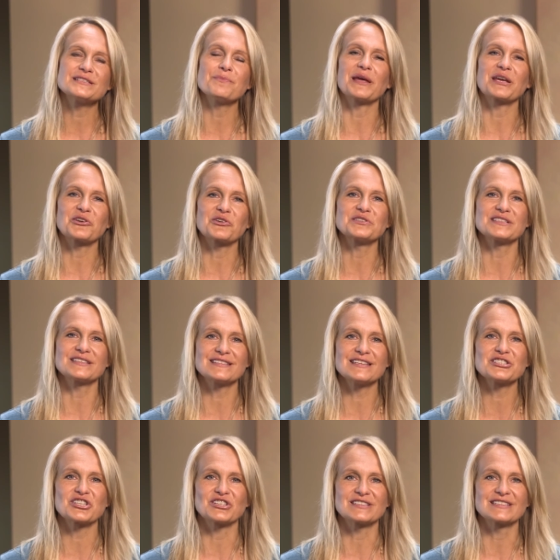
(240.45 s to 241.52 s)
to make good
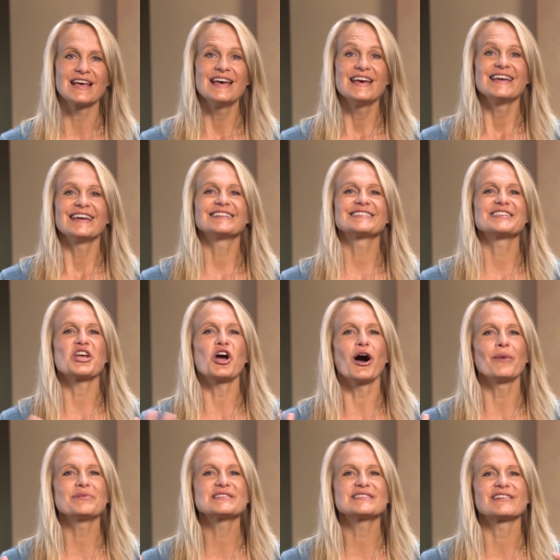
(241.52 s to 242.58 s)
decisions. It's the
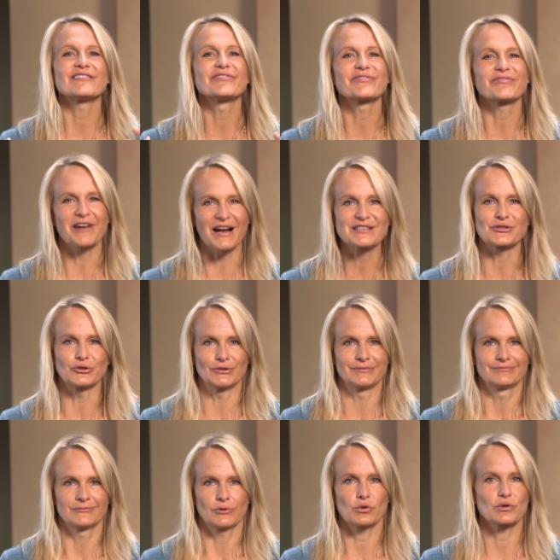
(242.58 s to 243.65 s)
opposite of frazzle
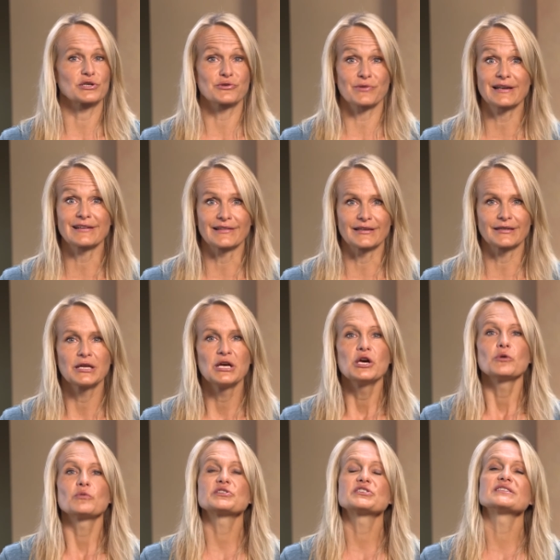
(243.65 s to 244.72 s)
or adrenaline,
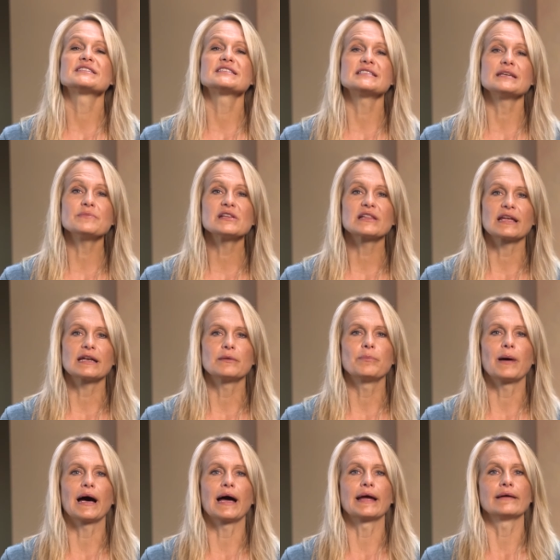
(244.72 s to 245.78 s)
which is stimulated
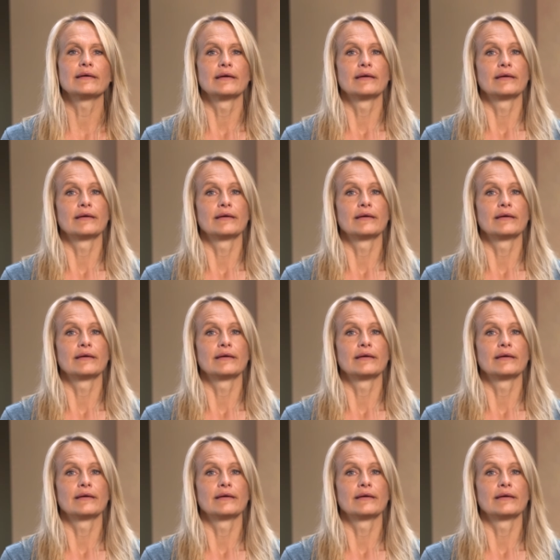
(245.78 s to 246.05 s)
by